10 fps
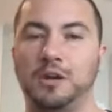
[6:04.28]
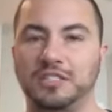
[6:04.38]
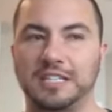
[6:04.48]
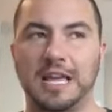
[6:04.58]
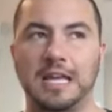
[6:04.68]

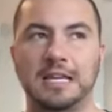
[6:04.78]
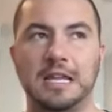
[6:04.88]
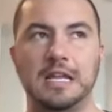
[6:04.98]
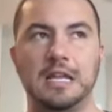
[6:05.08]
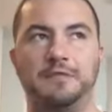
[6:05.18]
because
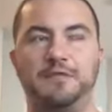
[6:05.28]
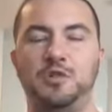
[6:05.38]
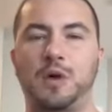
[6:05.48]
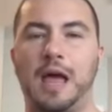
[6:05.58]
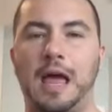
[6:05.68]
again, if
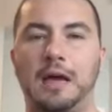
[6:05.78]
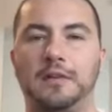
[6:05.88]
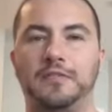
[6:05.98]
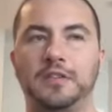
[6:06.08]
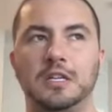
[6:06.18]
you
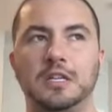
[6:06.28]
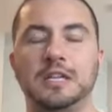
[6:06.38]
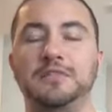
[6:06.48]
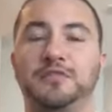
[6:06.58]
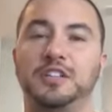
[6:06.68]
have
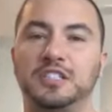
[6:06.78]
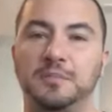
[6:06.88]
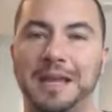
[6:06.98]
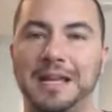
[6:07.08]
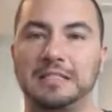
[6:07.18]
infinite
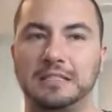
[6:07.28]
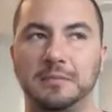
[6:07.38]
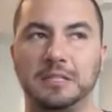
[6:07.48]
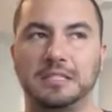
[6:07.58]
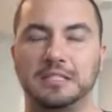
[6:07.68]
demand,
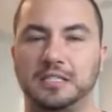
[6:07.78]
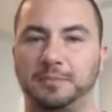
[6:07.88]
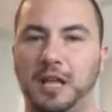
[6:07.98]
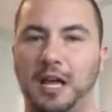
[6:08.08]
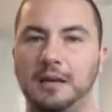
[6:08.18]
limited
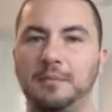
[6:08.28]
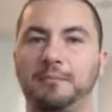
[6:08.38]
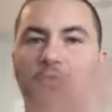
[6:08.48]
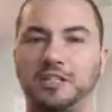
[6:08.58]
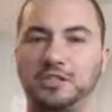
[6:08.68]
supply,
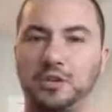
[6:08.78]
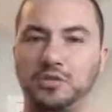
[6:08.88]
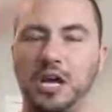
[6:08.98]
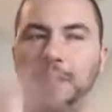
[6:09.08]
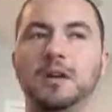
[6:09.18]
price
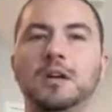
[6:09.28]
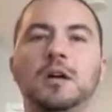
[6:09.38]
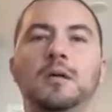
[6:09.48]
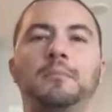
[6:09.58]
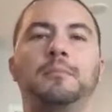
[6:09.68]
goes up.
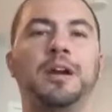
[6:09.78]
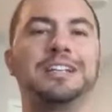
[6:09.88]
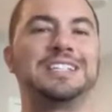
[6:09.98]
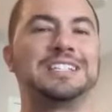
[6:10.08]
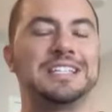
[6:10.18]

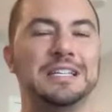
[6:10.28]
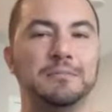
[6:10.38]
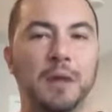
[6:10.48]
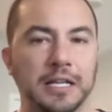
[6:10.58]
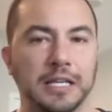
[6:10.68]
Price is
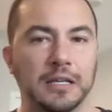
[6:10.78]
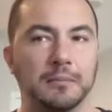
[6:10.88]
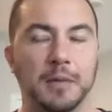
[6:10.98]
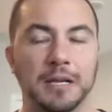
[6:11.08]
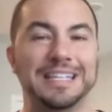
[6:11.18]
in money.
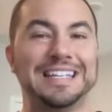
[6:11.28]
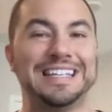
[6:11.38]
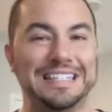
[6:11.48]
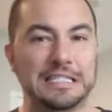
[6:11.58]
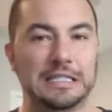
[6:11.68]
Money
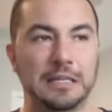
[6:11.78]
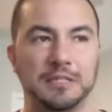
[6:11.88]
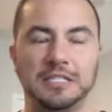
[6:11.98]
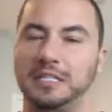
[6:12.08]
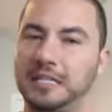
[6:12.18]
is
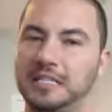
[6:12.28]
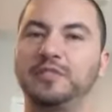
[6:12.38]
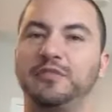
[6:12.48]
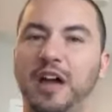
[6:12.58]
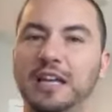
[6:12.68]
limited. It
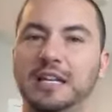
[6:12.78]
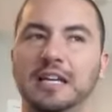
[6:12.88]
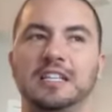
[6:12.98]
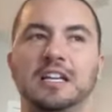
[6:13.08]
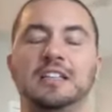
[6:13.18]
is
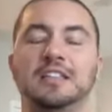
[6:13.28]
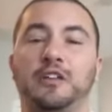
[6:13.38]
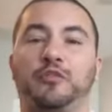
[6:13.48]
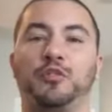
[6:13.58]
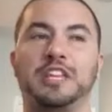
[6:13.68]
finite.
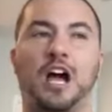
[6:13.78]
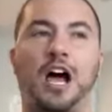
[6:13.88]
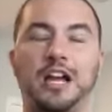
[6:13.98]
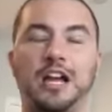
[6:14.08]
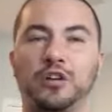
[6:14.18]
Therefore, the
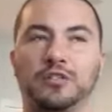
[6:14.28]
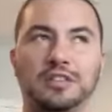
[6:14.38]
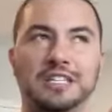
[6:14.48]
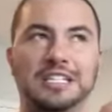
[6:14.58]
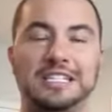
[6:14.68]

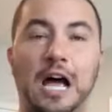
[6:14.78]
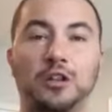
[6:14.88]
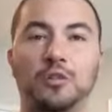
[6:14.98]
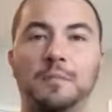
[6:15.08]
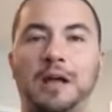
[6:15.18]
higher the
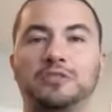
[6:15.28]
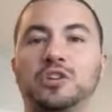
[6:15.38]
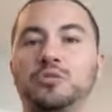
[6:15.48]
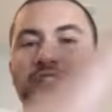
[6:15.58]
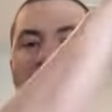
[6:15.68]
dollar
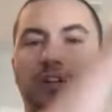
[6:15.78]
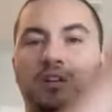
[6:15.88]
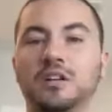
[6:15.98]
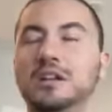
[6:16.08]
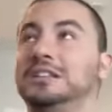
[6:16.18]
amount goes
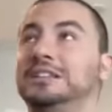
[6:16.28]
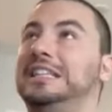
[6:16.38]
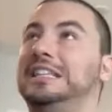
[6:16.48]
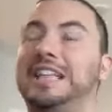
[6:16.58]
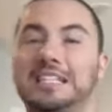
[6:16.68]
here,
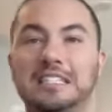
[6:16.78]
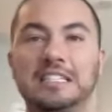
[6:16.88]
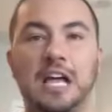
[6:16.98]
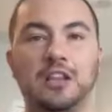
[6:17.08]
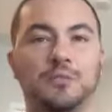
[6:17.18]
the less
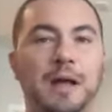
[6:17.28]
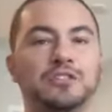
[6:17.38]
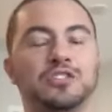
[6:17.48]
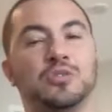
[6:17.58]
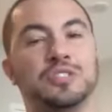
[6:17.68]
the dollar
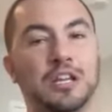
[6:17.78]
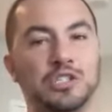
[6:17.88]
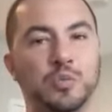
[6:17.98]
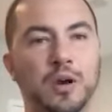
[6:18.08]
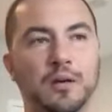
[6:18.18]
amount goes
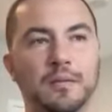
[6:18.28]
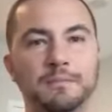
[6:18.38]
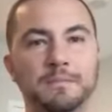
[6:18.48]
elsewhere.